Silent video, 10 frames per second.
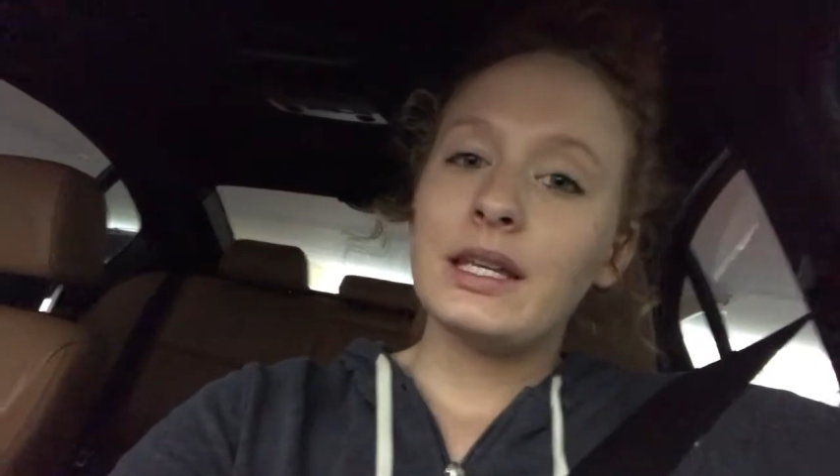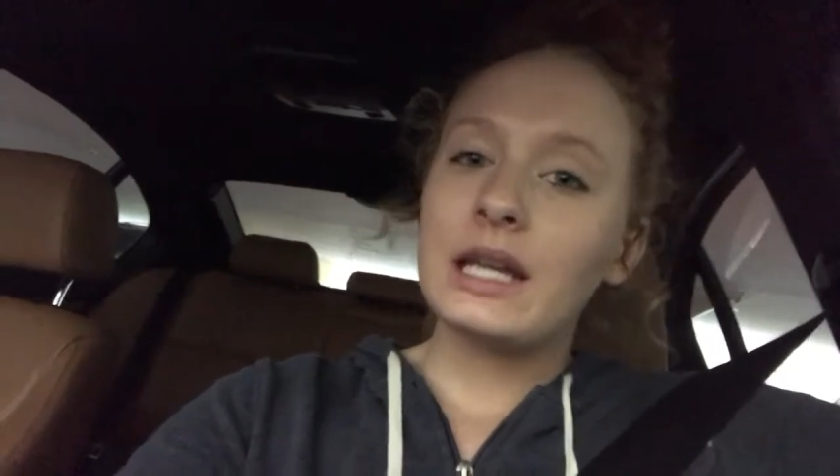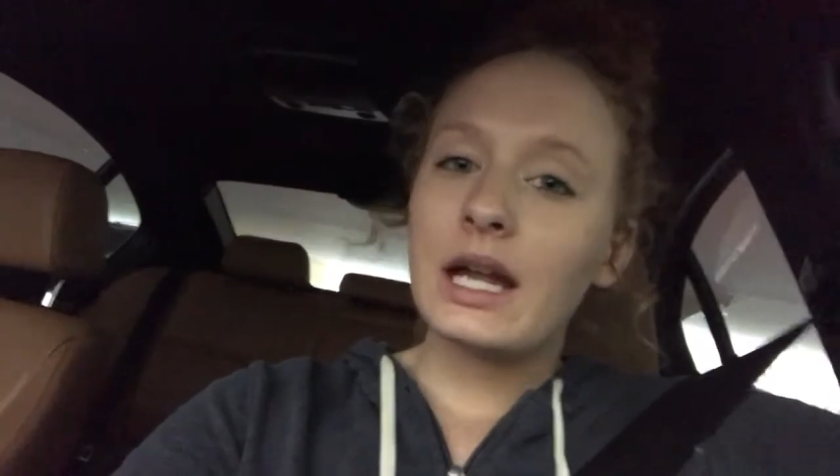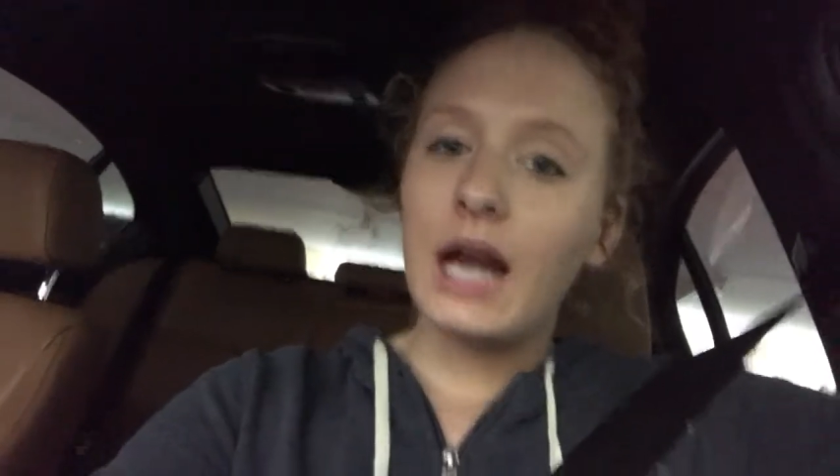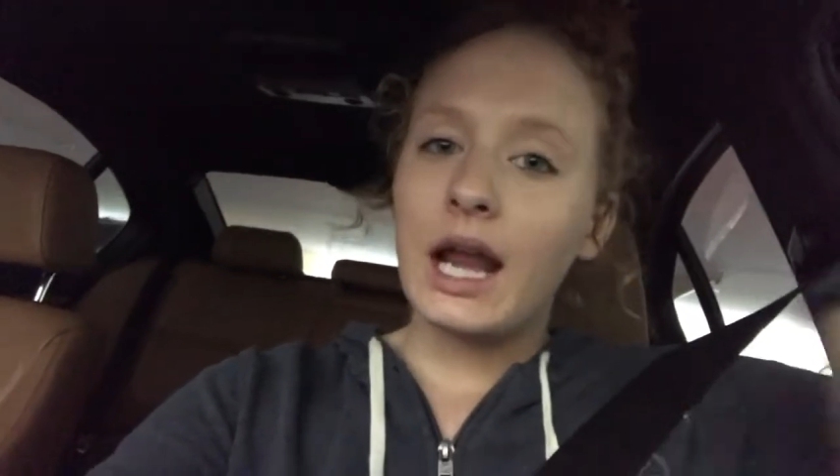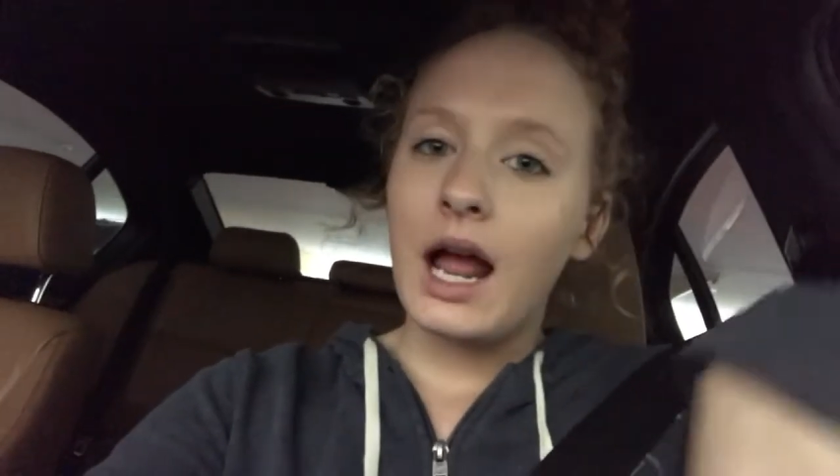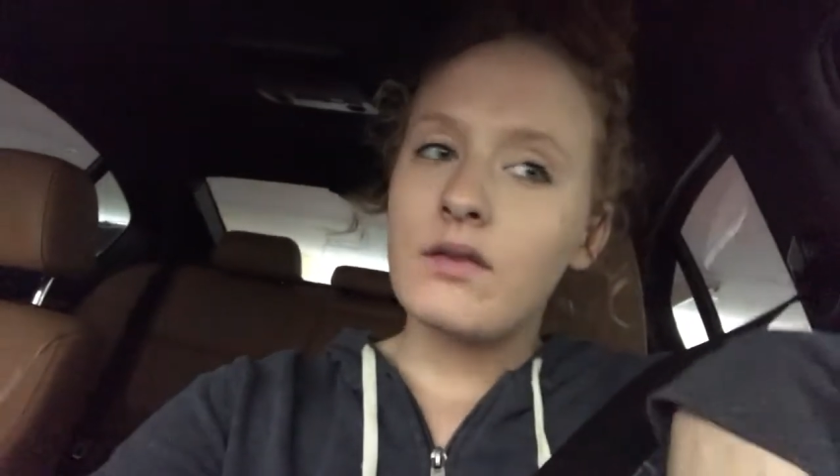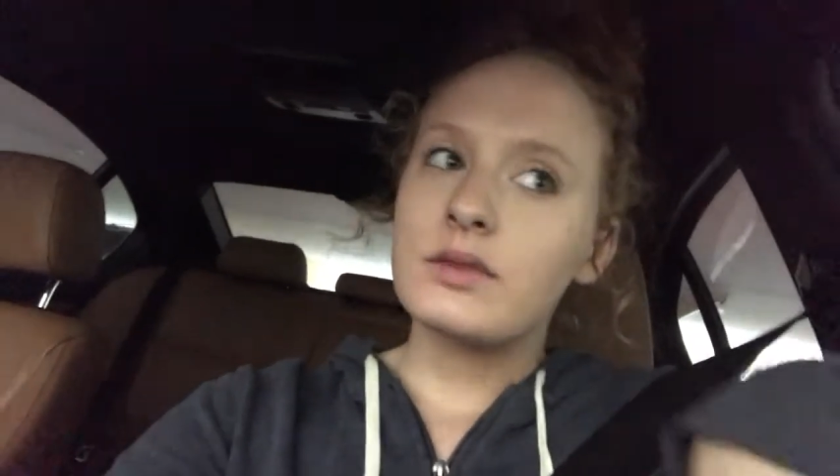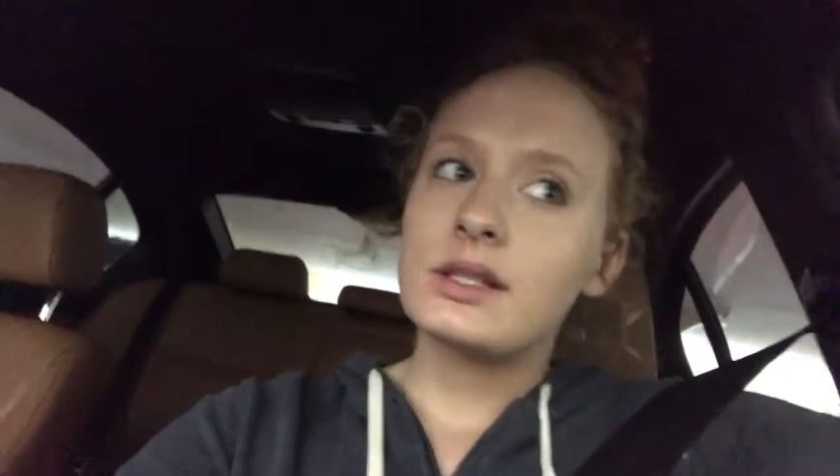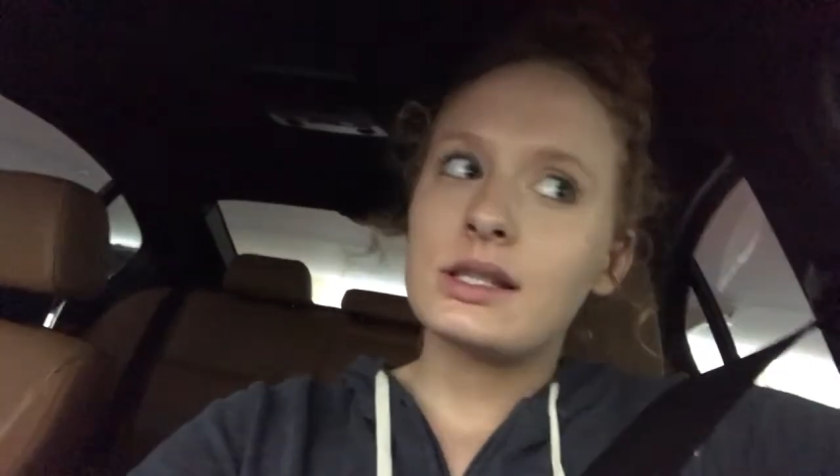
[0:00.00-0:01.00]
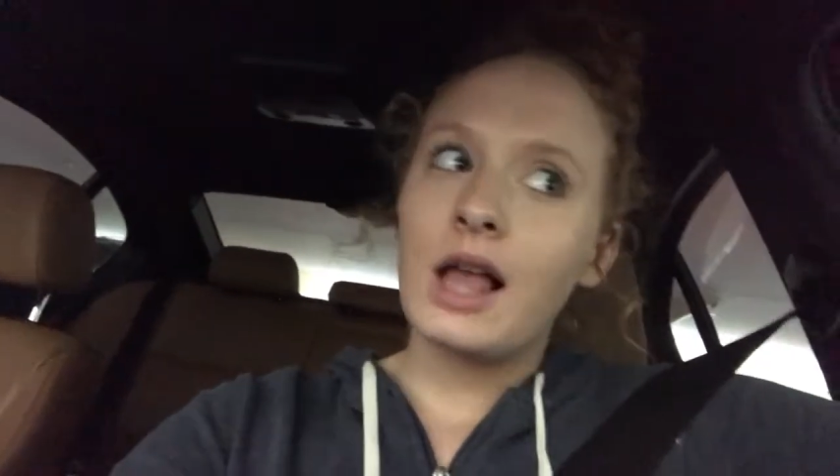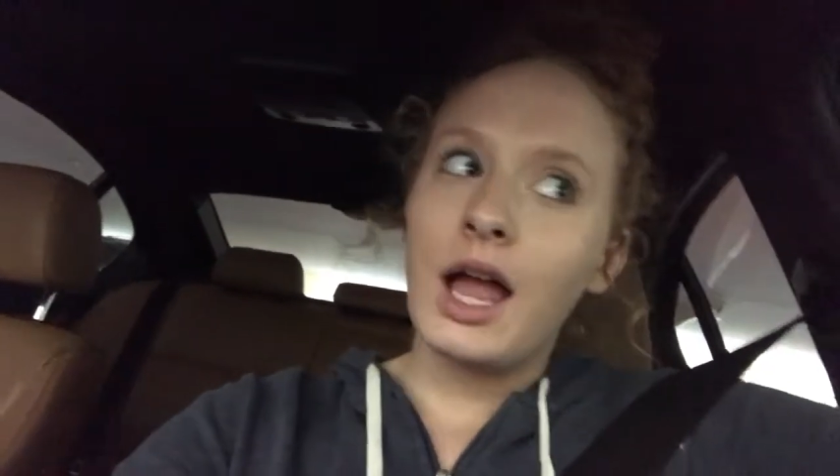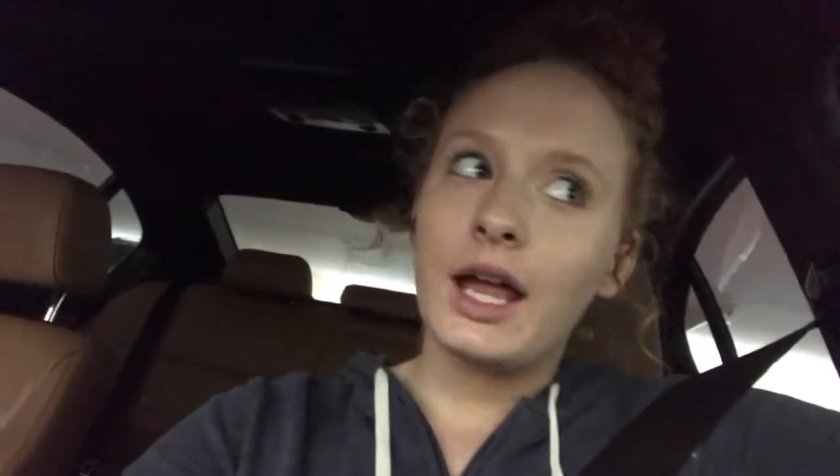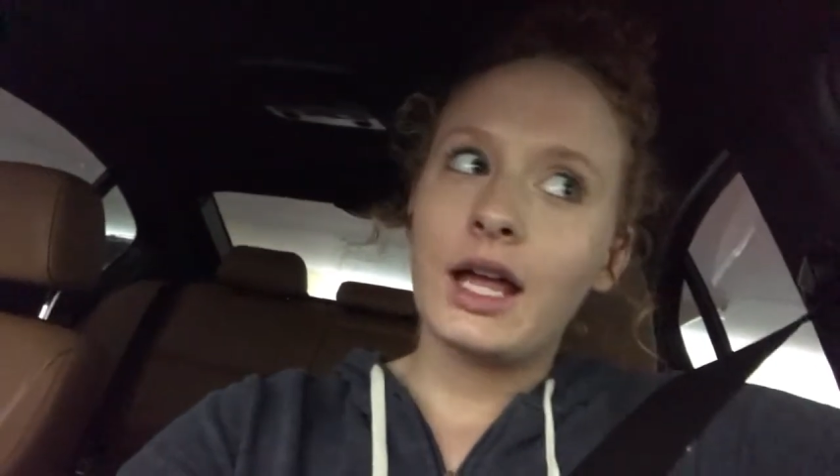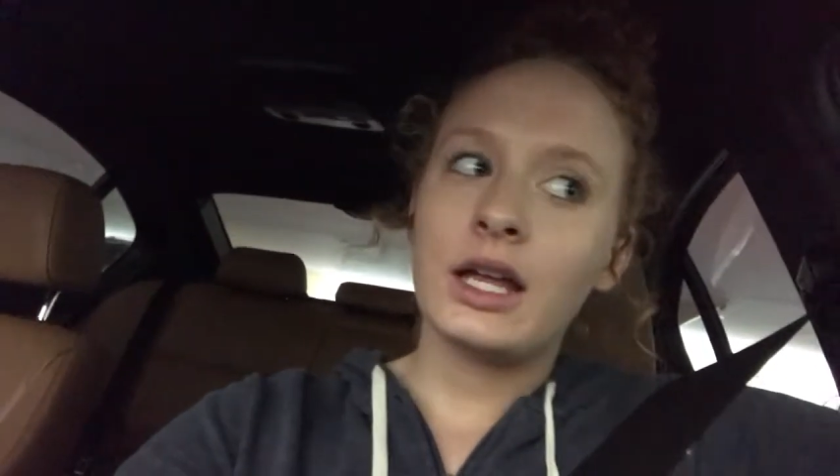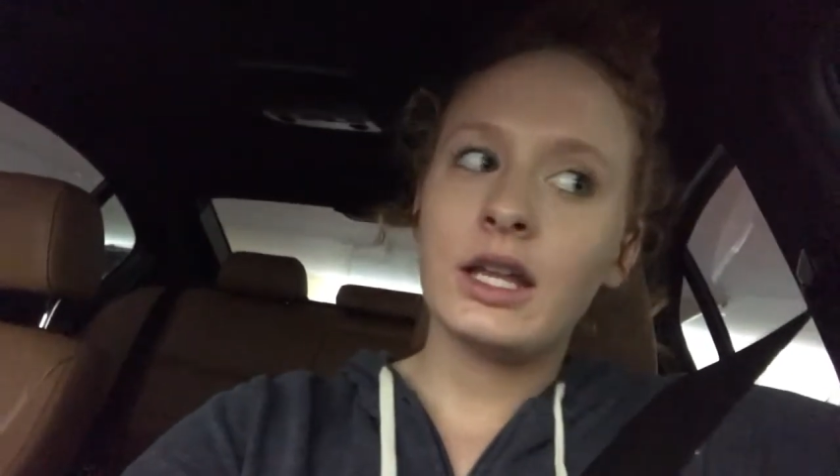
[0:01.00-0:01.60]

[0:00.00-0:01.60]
and Dee kind of have this like